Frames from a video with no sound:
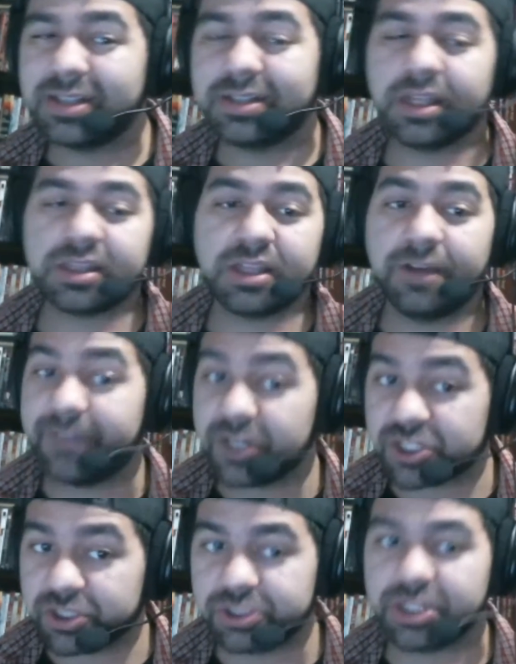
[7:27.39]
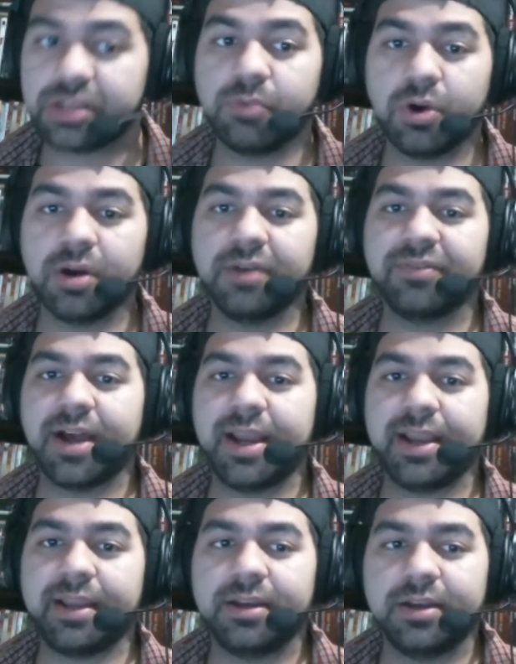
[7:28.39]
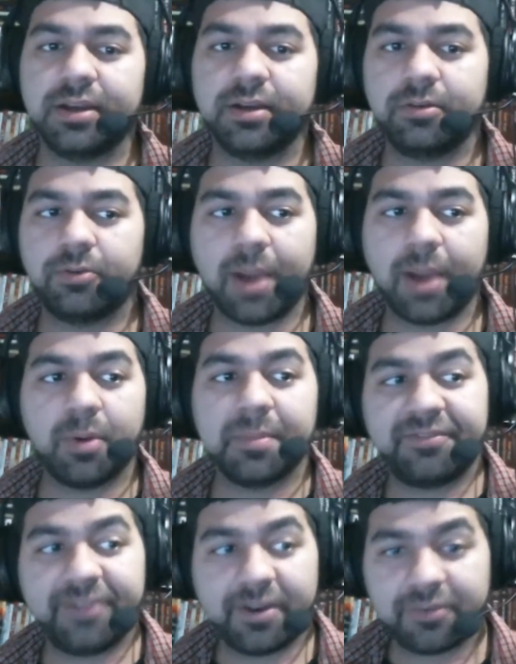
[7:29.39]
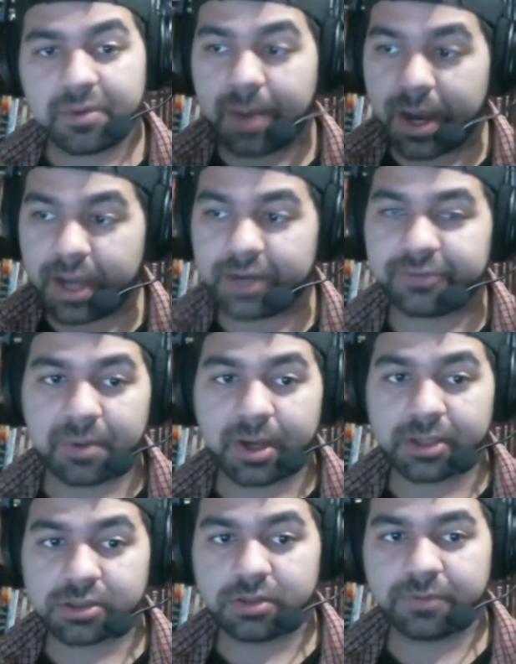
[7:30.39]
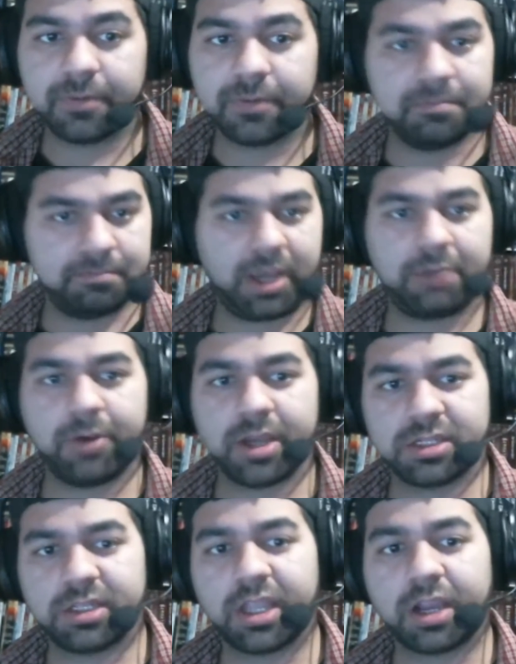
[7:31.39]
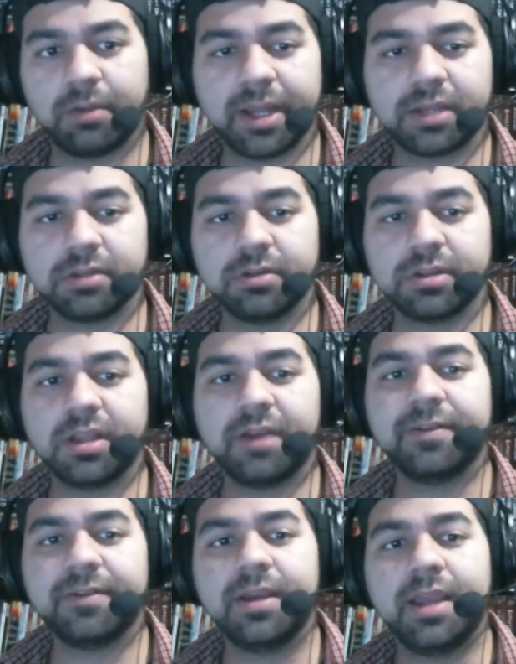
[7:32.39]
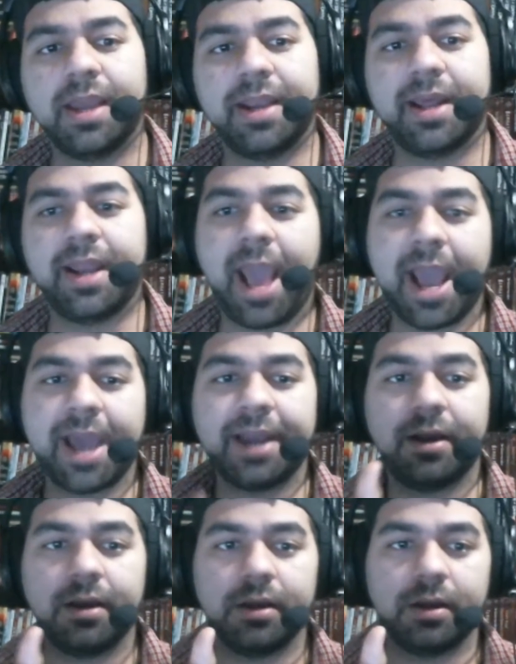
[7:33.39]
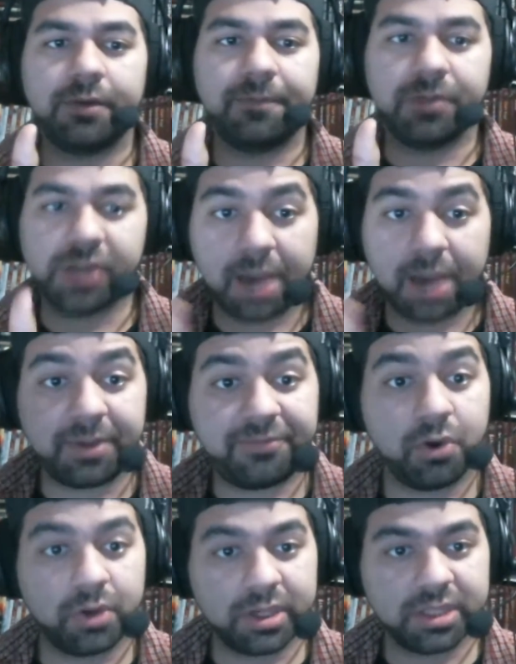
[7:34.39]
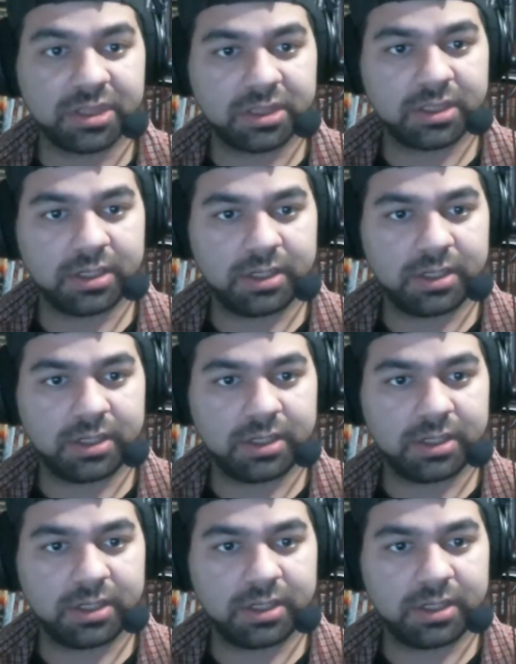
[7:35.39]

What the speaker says: Nothing official, just more of like grab all my favorite mods from like Rise of the Technomancer and stuff, and then add zombie focused